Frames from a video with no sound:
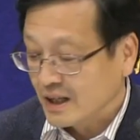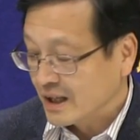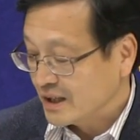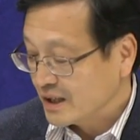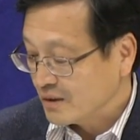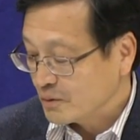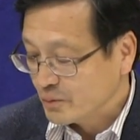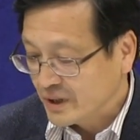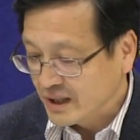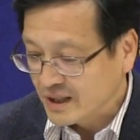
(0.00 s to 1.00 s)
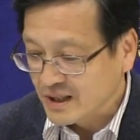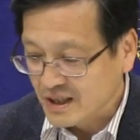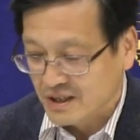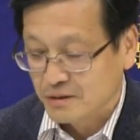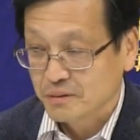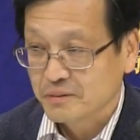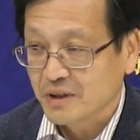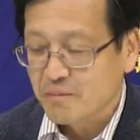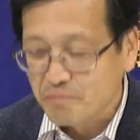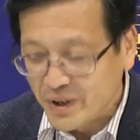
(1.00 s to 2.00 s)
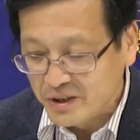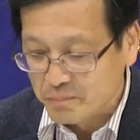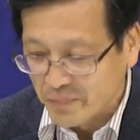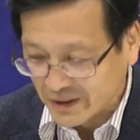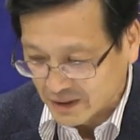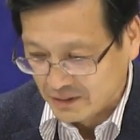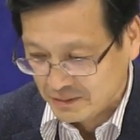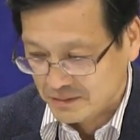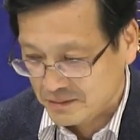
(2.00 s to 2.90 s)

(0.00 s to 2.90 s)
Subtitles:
And we are now a bit better,